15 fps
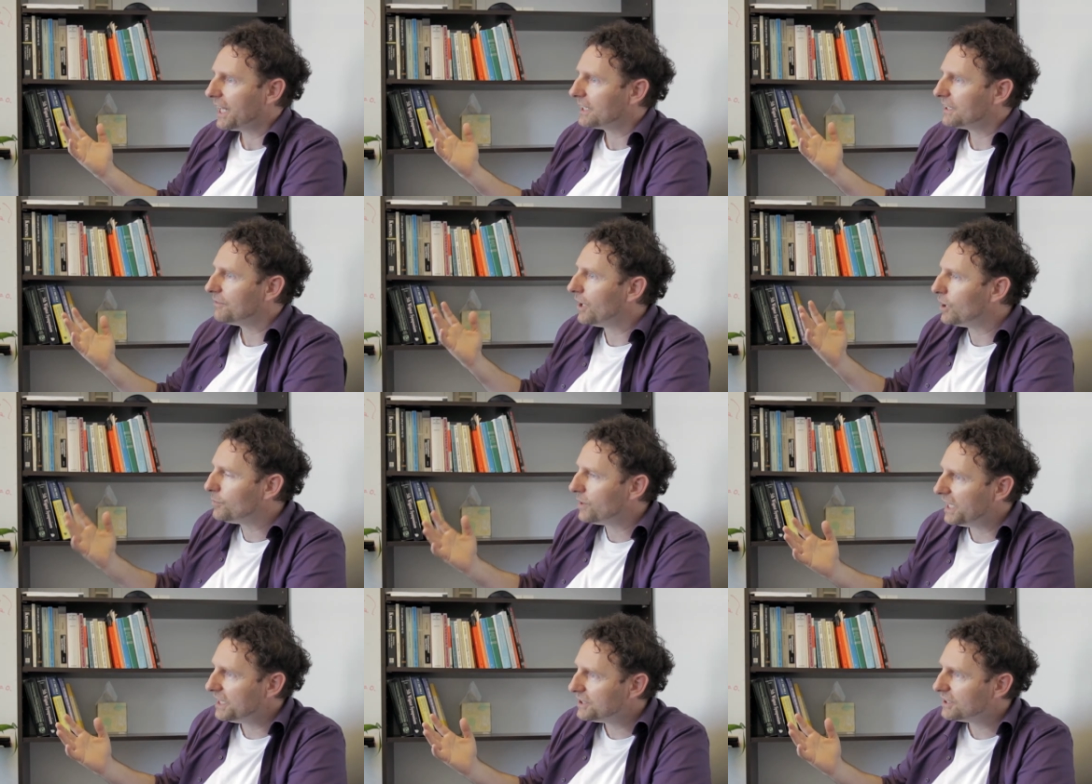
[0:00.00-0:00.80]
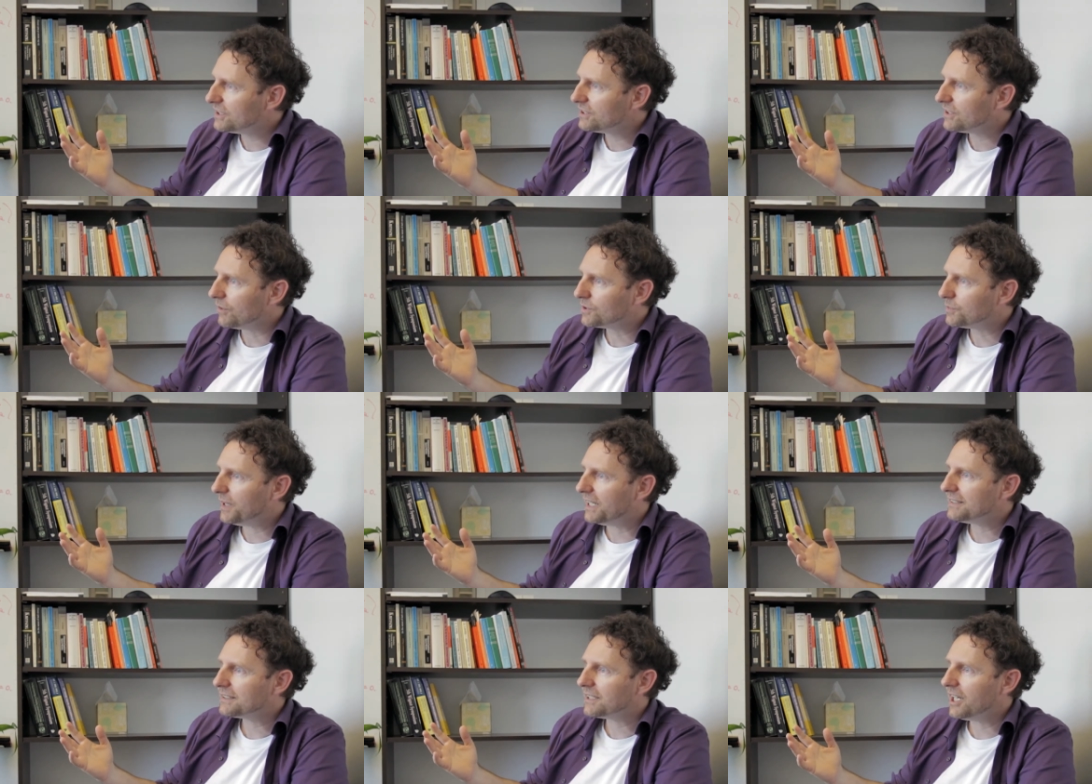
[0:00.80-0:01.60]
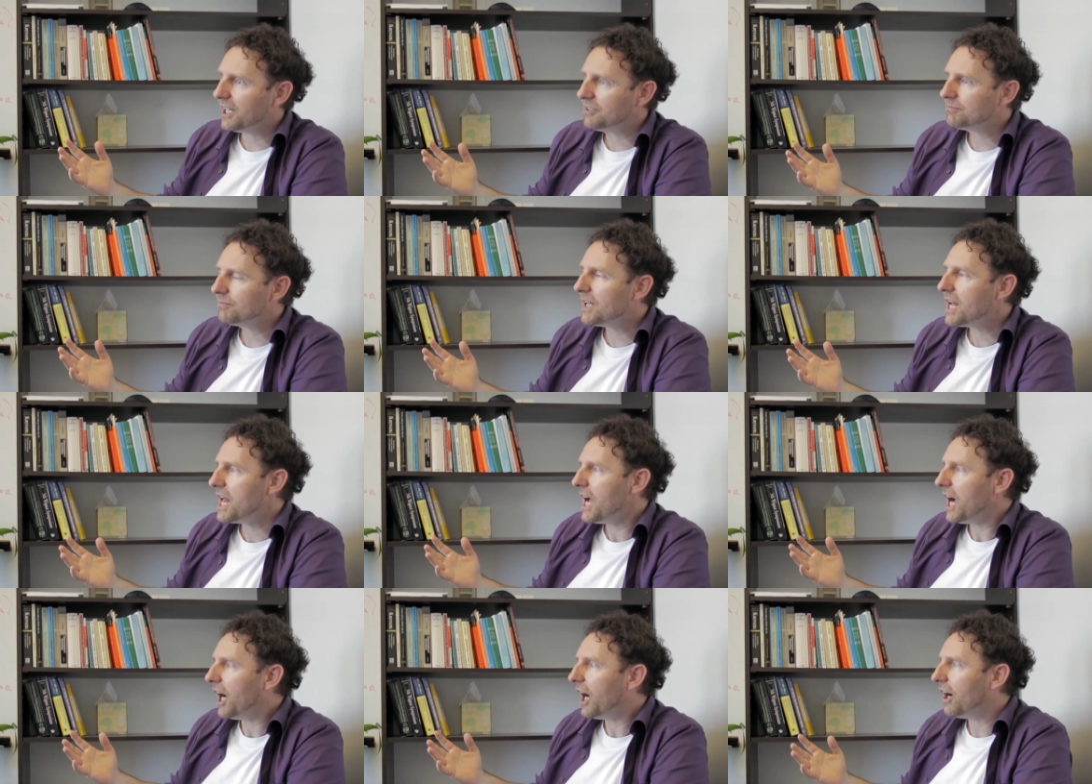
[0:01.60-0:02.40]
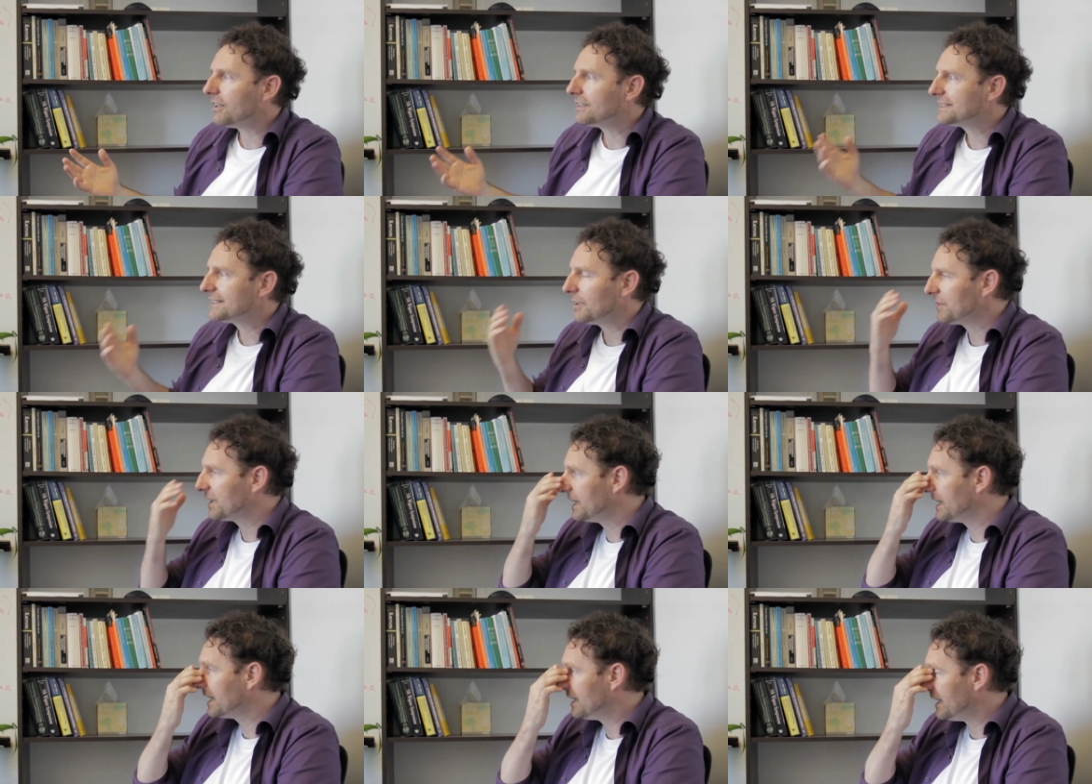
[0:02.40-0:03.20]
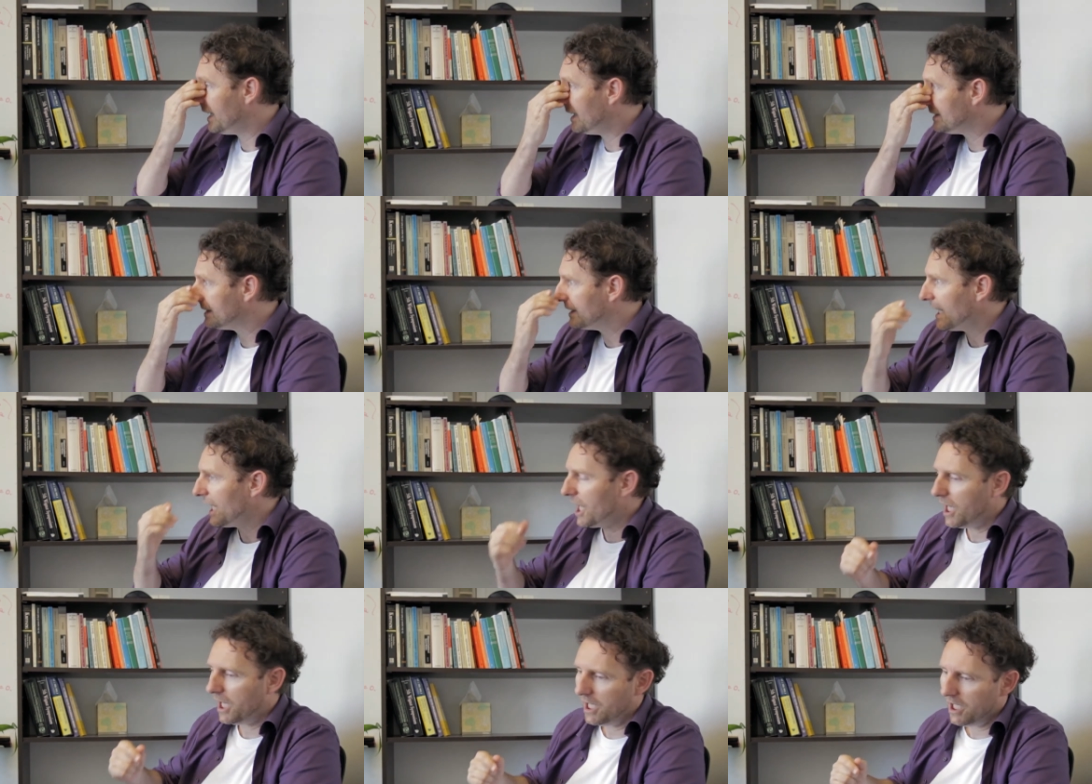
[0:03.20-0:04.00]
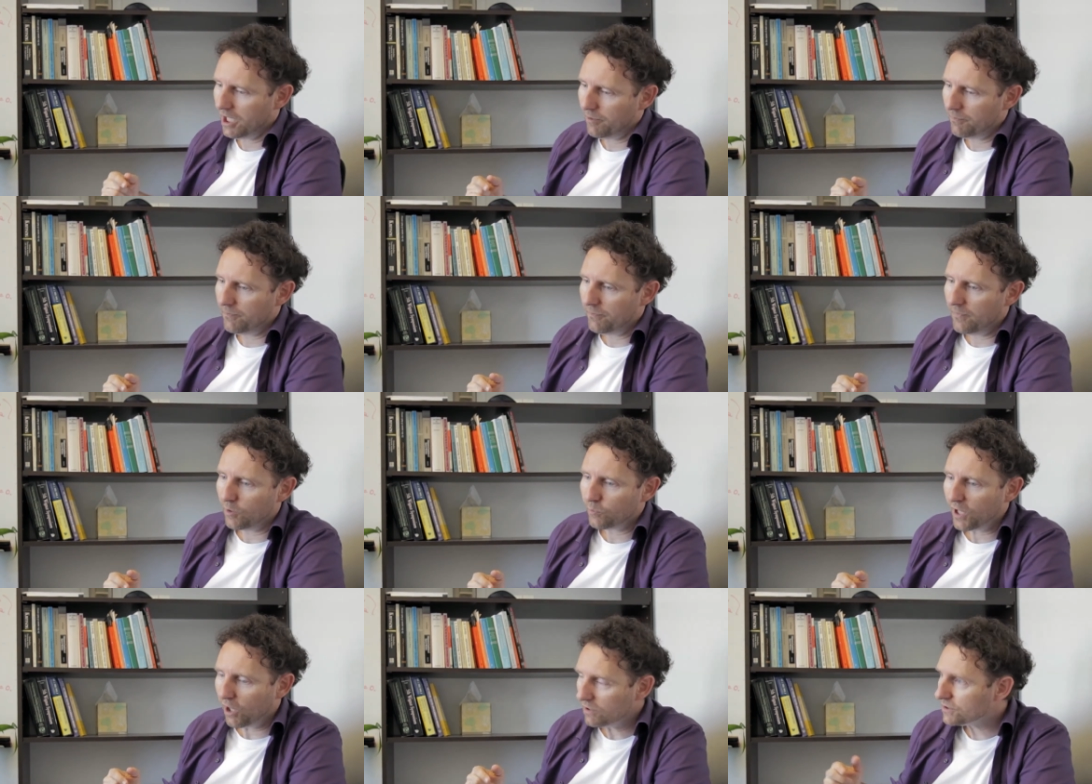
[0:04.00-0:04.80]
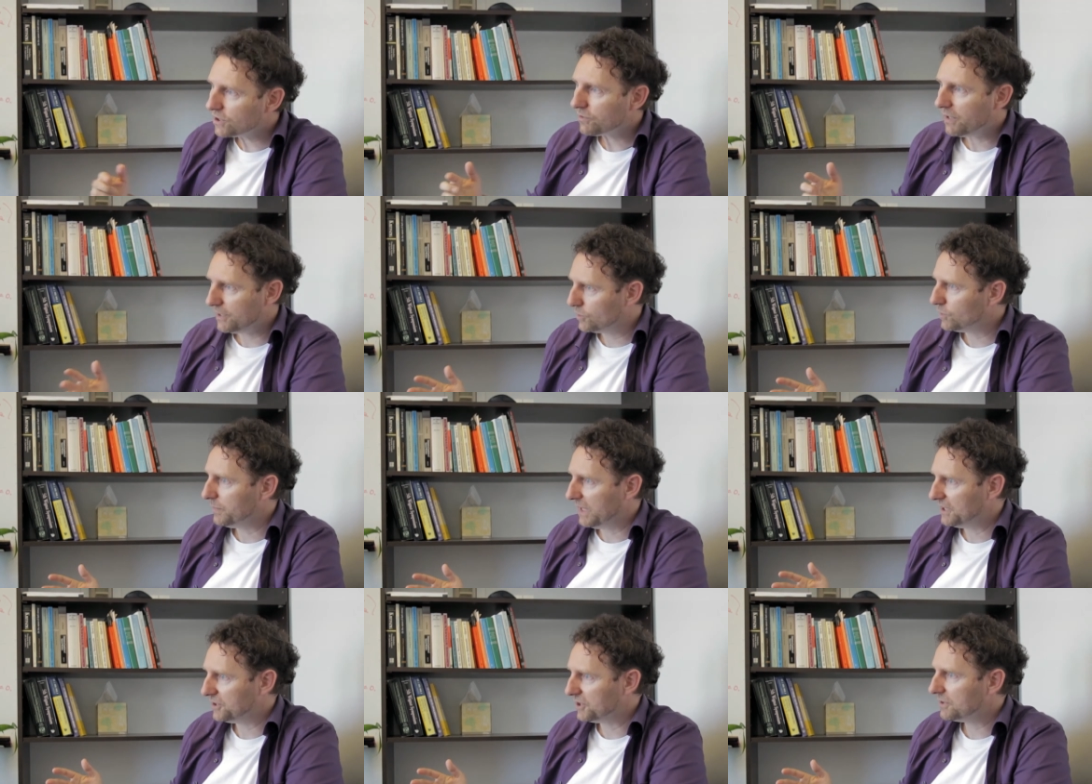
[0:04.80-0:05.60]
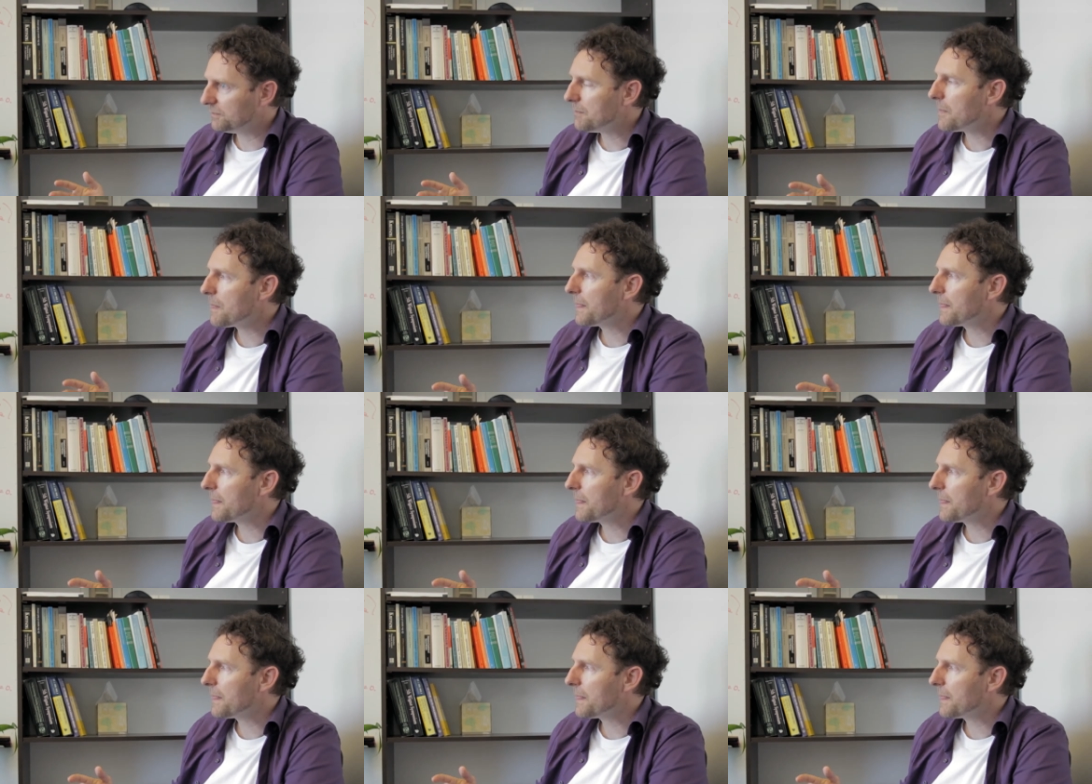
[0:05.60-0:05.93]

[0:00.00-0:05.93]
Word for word: The vibrations of space time are something that um, we also tried to measure.